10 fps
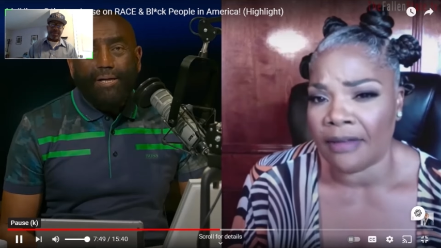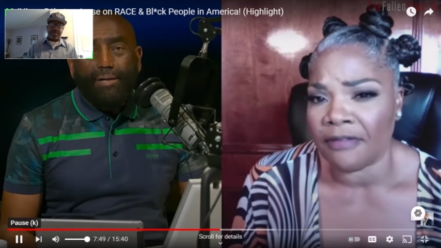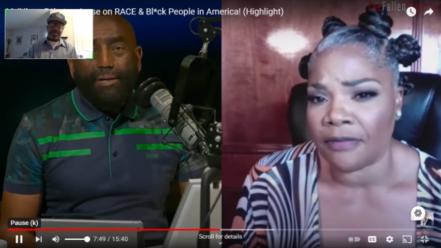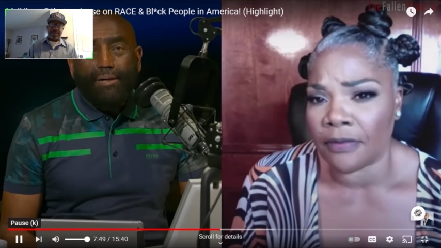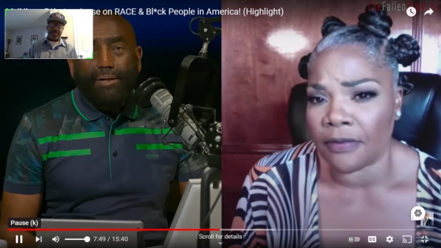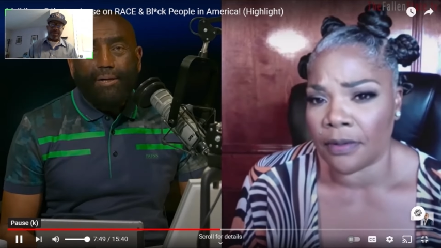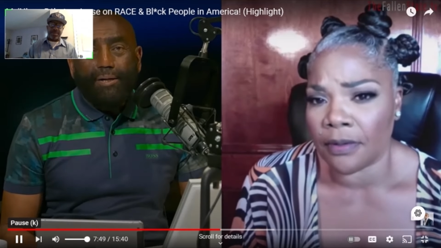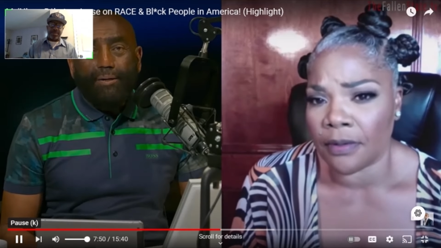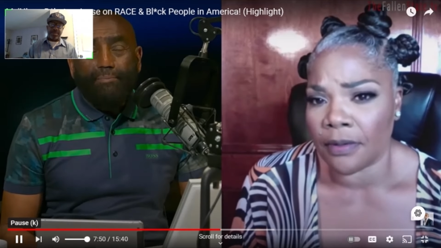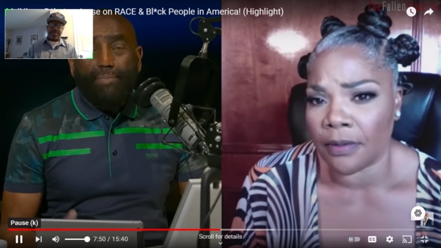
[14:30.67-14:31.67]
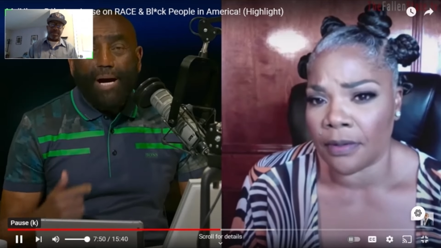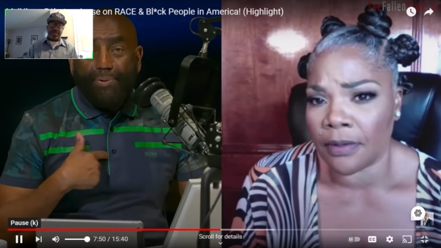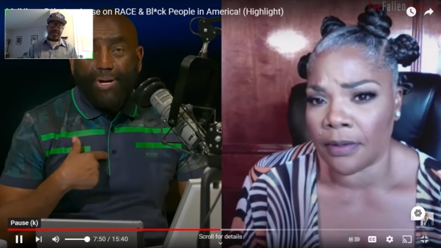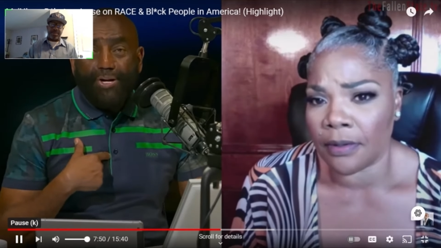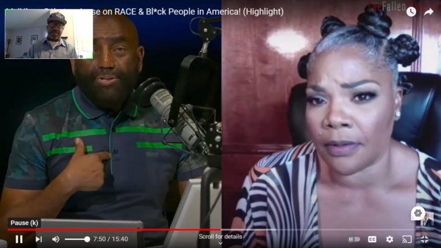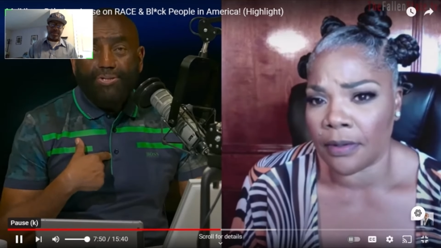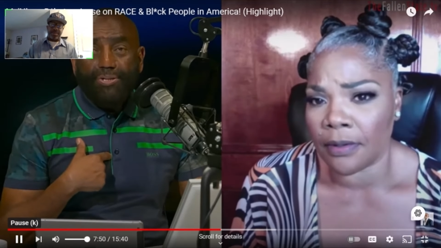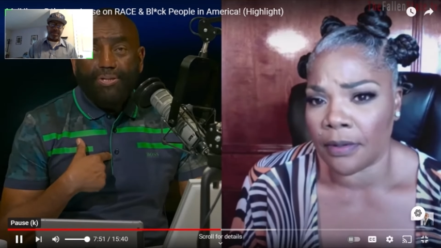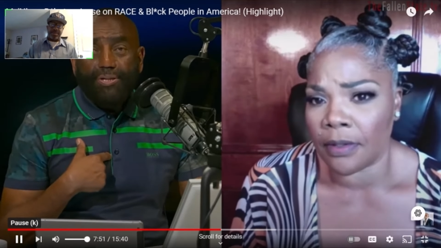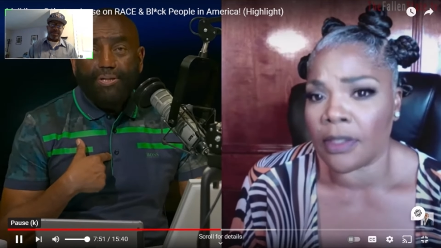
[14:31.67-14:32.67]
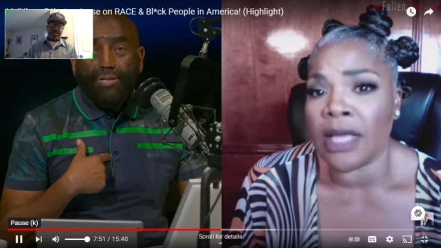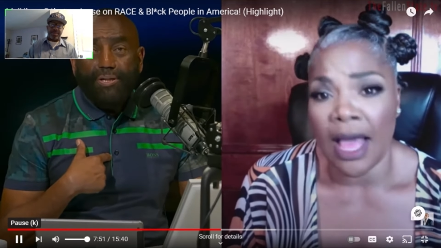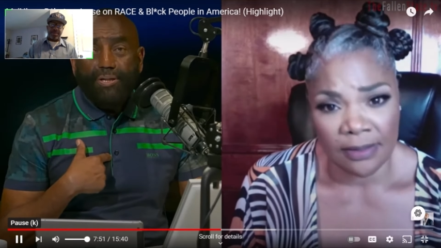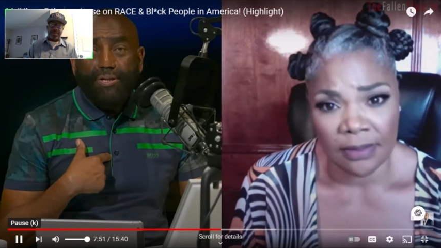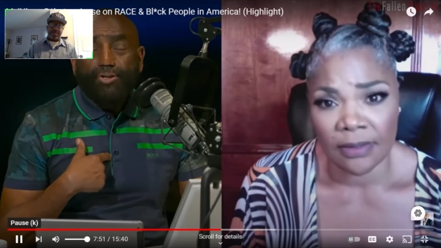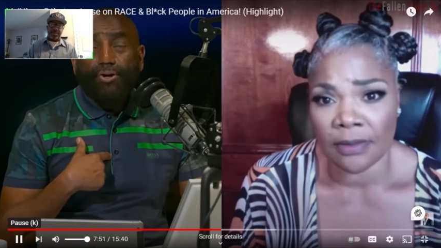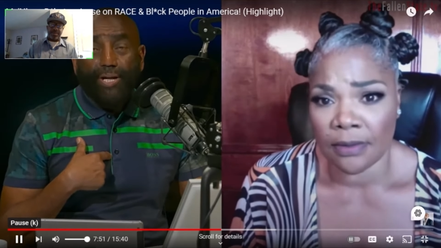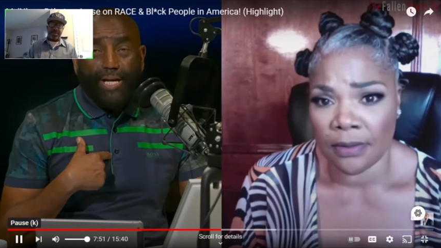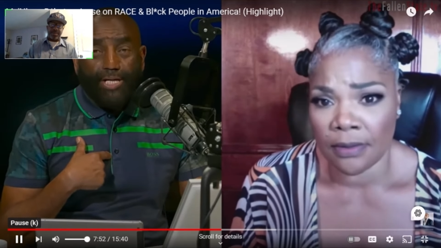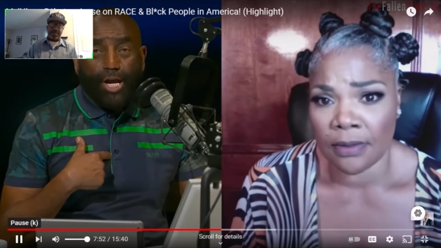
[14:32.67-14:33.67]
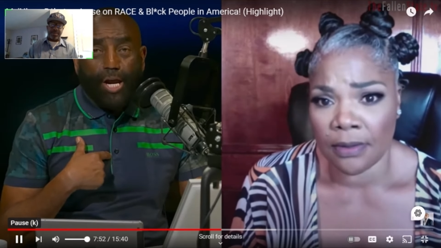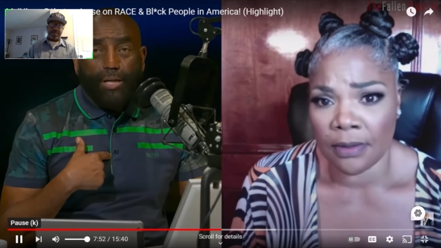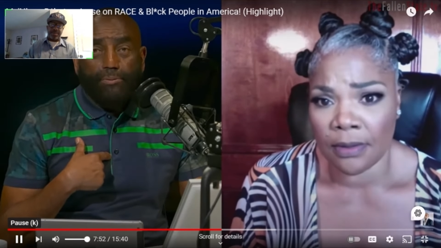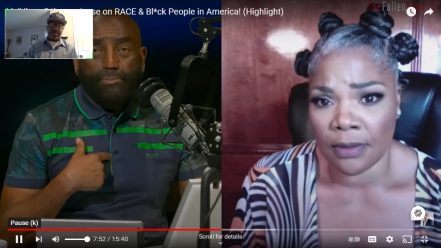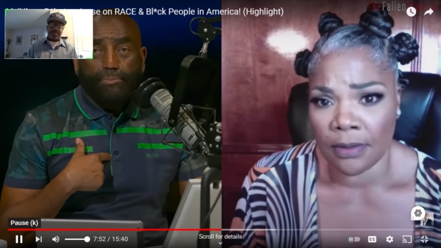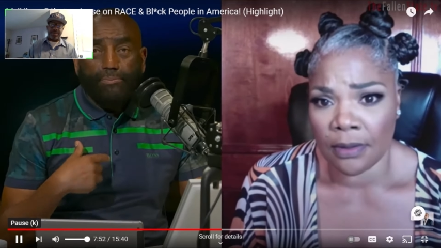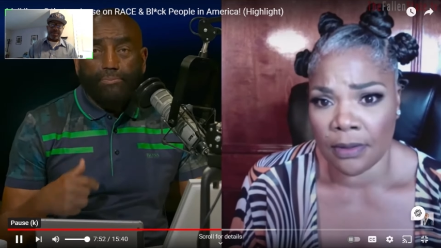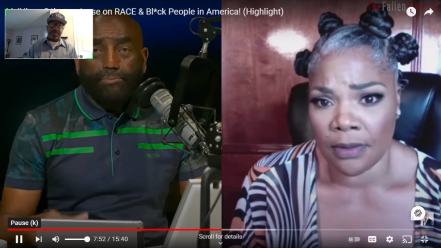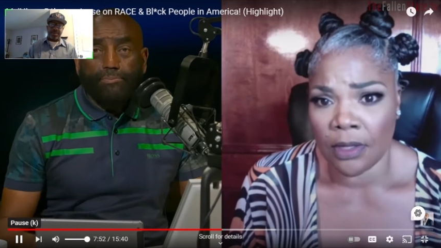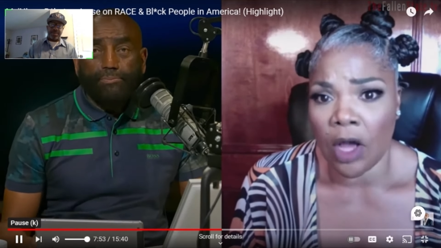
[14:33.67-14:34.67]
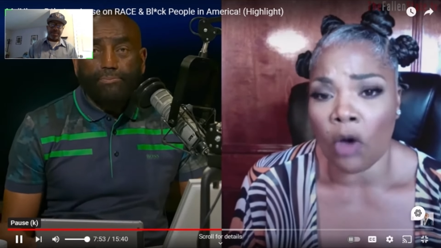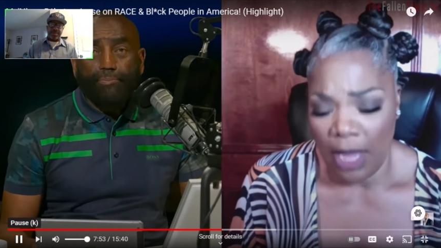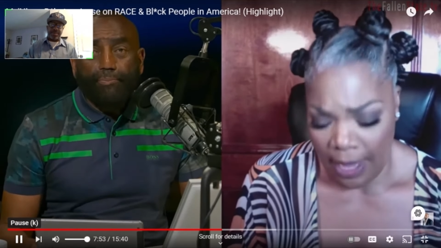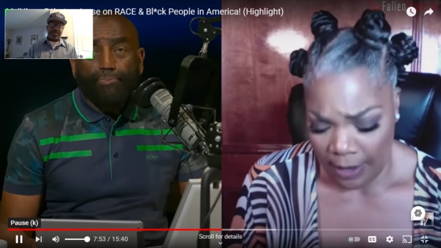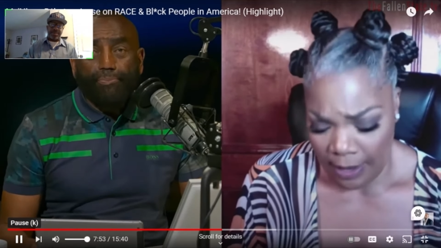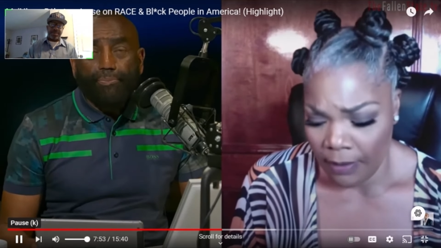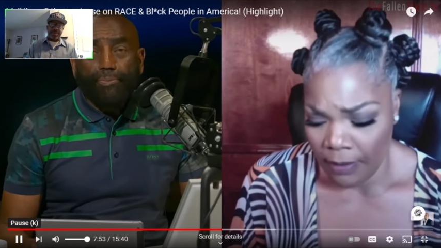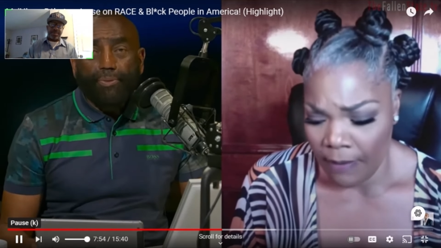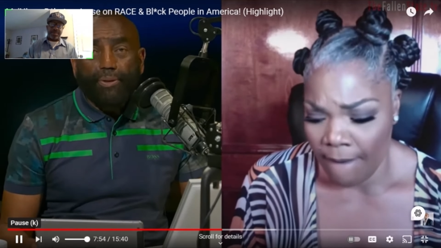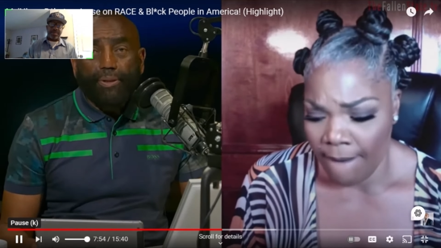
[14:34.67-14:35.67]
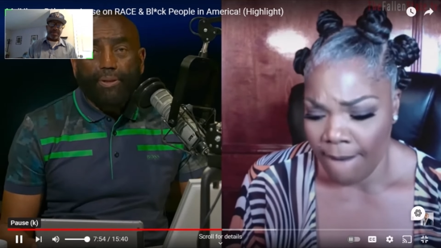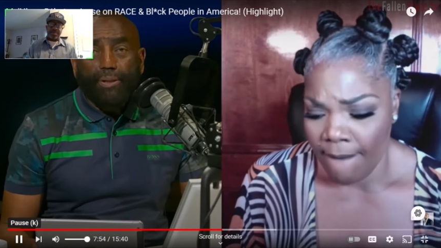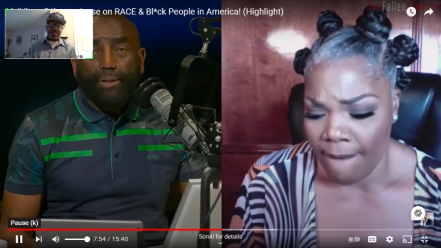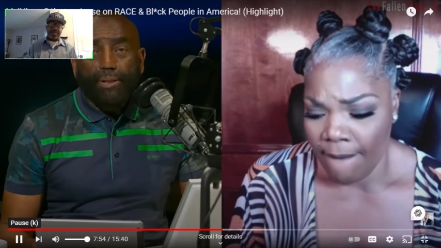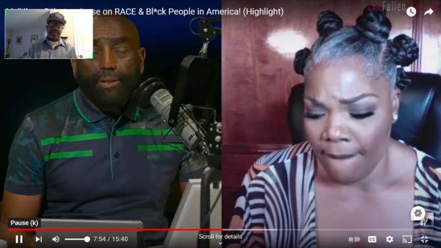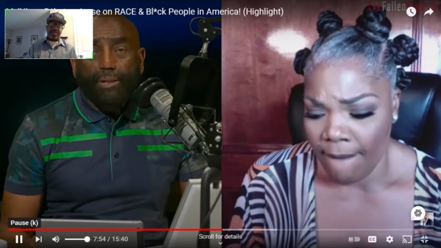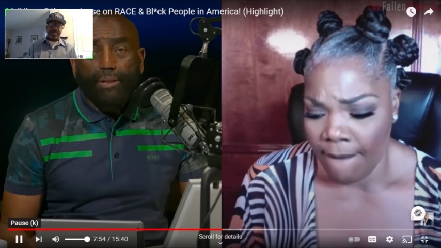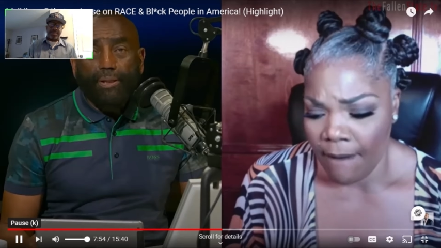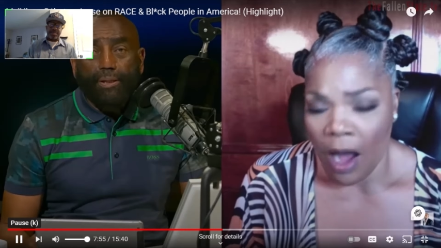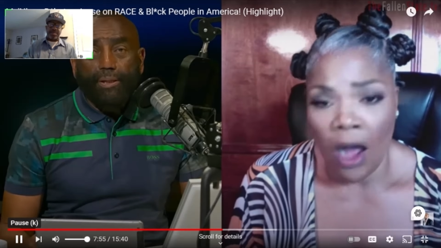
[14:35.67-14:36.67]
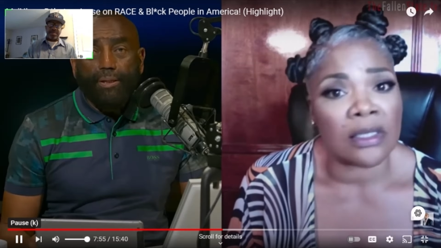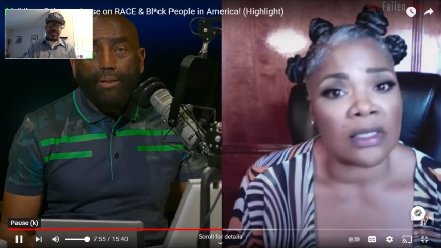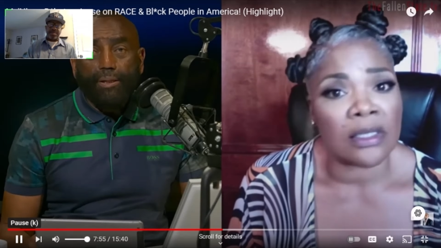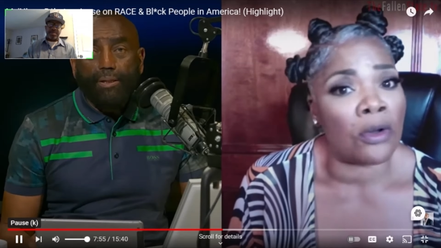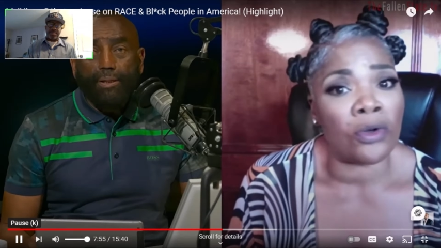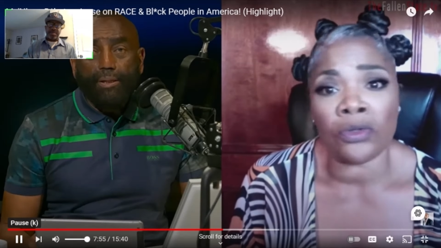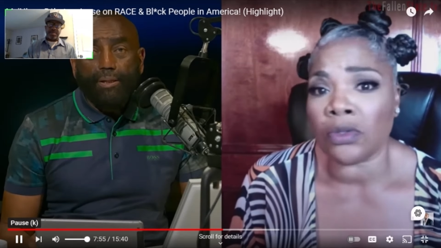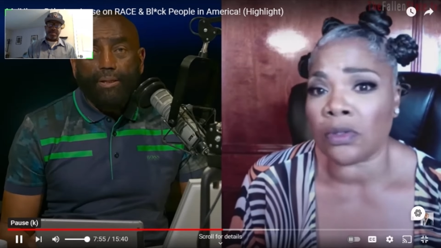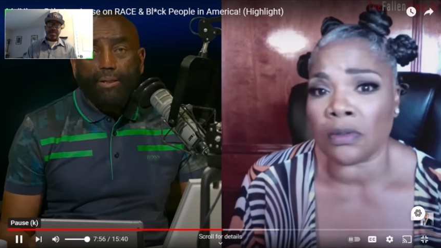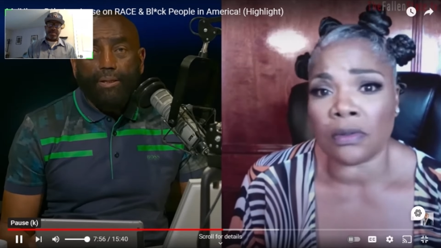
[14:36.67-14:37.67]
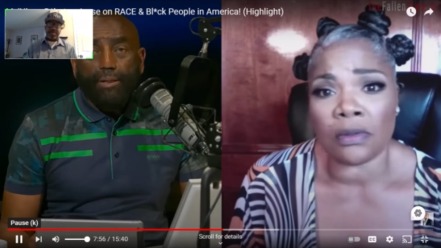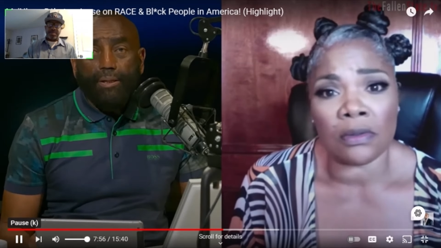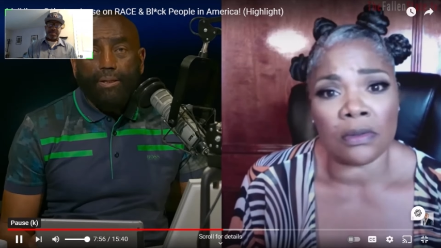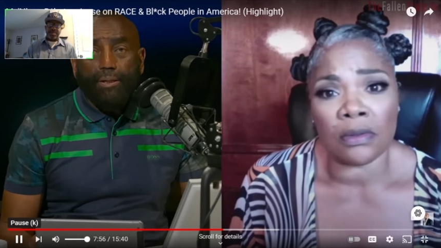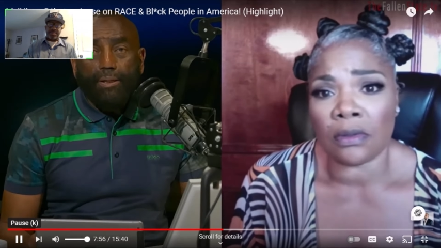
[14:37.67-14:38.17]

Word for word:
Speaker 1: alive?
Speaker 2: My parents? Yes. No, they dead.
Speaker 1: Okay. Aunts, uncles?